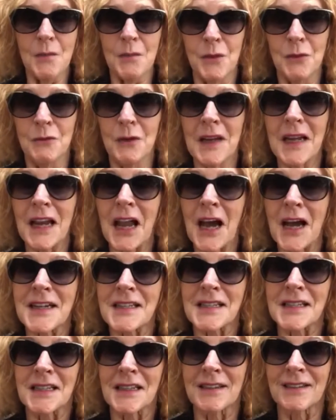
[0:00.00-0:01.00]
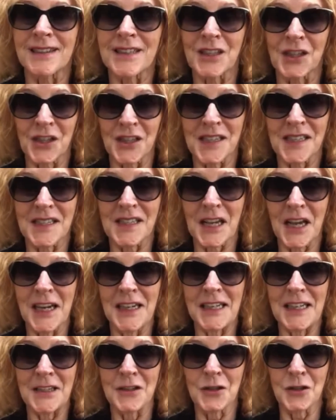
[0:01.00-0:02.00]
But realizing that just as I
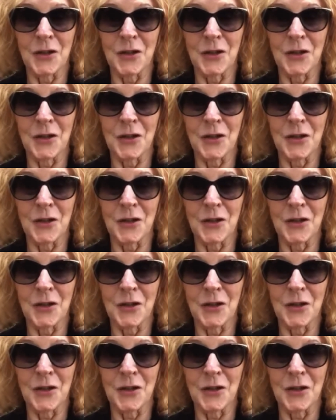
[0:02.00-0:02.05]
need